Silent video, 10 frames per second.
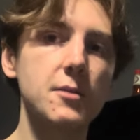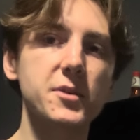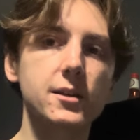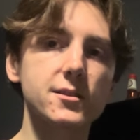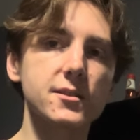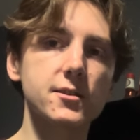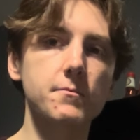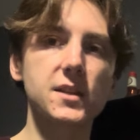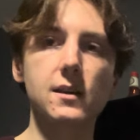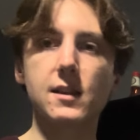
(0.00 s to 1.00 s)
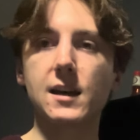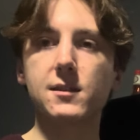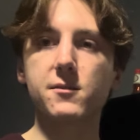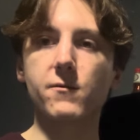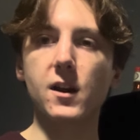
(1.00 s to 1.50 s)
because it's something that
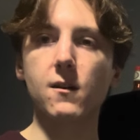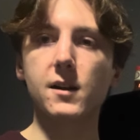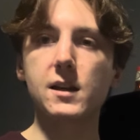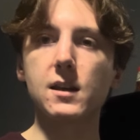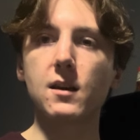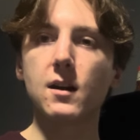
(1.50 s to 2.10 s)
is very